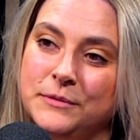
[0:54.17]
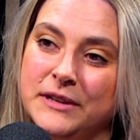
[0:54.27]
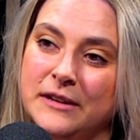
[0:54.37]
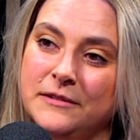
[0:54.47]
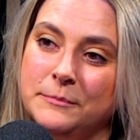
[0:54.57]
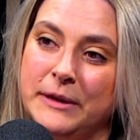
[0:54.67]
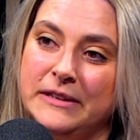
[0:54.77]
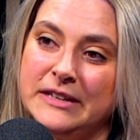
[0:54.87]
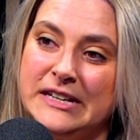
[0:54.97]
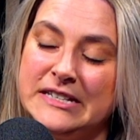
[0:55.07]
I was about
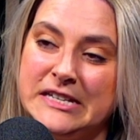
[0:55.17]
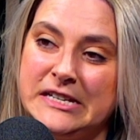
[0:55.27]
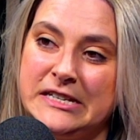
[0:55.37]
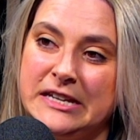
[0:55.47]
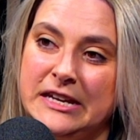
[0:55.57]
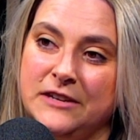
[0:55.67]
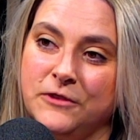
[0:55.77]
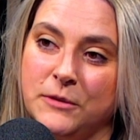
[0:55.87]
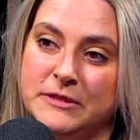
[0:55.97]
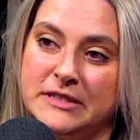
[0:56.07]
18 in a
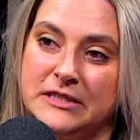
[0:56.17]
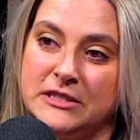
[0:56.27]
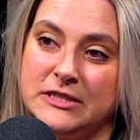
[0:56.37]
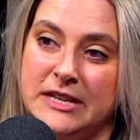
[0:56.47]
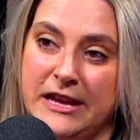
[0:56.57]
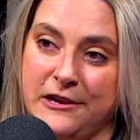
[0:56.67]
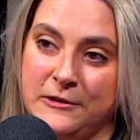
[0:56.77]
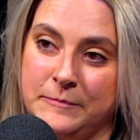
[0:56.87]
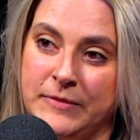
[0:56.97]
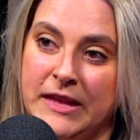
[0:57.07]
firm of solicitors in Ayr.
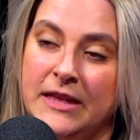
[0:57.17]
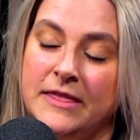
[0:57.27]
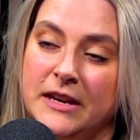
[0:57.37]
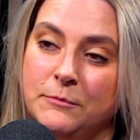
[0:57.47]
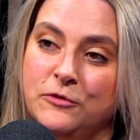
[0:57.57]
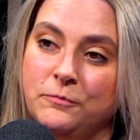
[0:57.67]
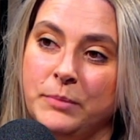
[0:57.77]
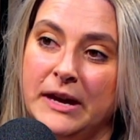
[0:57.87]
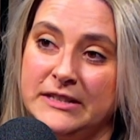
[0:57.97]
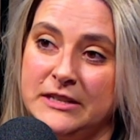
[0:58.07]
Then I moved
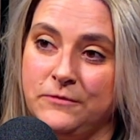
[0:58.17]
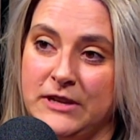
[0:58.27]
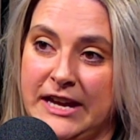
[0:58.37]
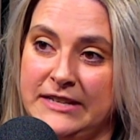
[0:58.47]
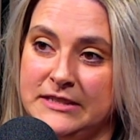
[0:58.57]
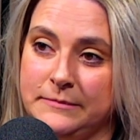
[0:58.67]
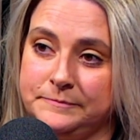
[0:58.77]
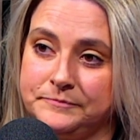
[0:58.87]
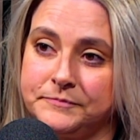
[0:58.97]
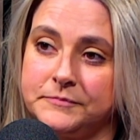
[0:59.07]
back to Inverness
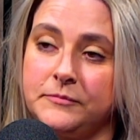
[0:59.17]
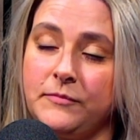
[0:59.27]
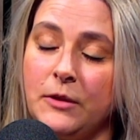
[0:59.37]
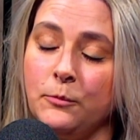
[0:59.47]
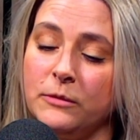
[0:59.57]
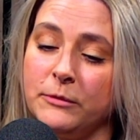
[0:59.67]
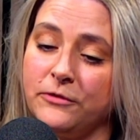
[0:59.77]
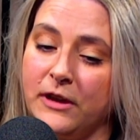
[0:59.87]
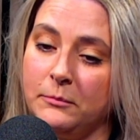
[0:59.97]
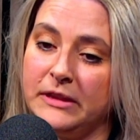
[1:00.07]
with my
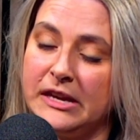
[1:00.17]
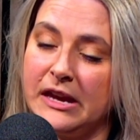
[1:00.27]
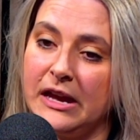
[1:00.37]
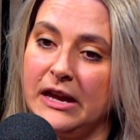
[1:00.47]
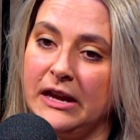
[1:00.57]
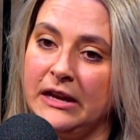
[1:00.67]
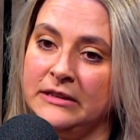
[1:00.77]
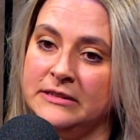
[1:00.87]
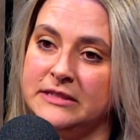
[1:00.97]
family and